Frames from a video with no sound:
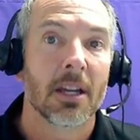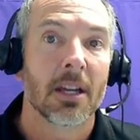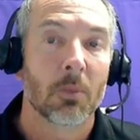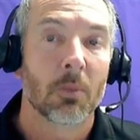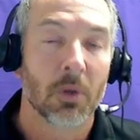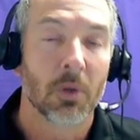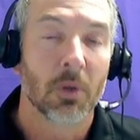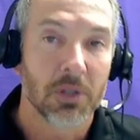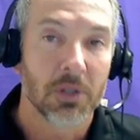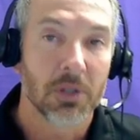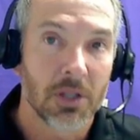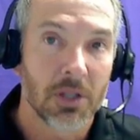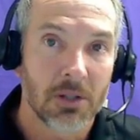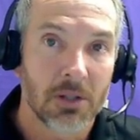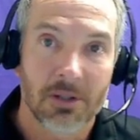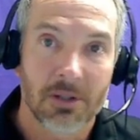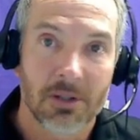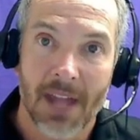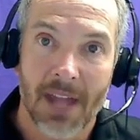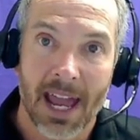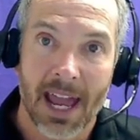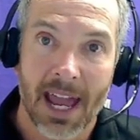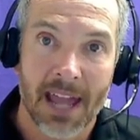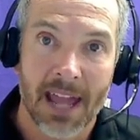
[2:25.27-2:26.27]
We've
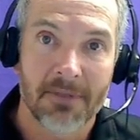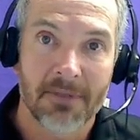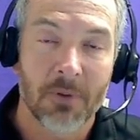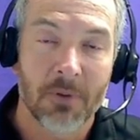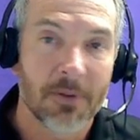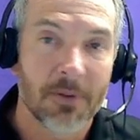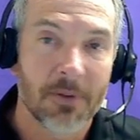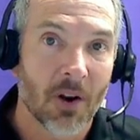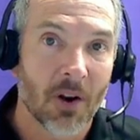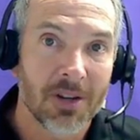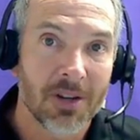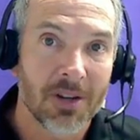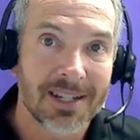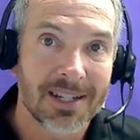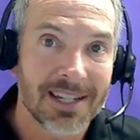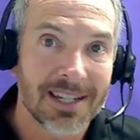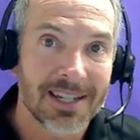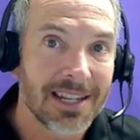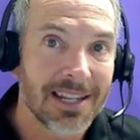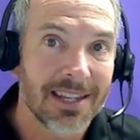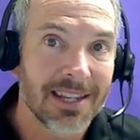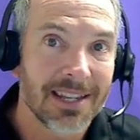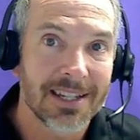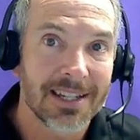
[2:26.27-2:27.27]
already
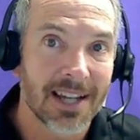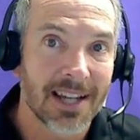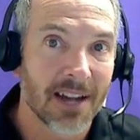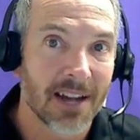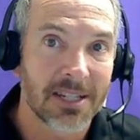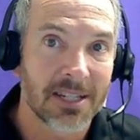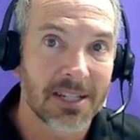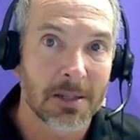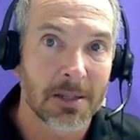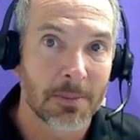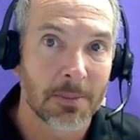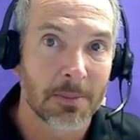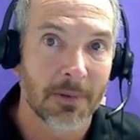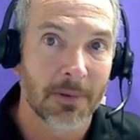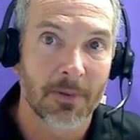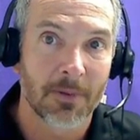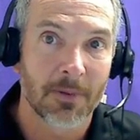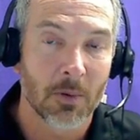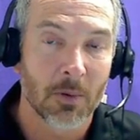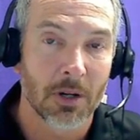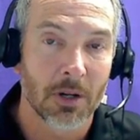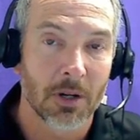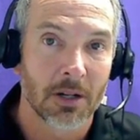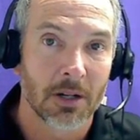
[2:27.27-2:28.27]
seen these concepts
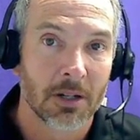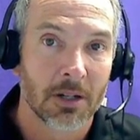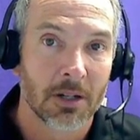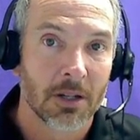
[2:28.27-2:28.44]
before.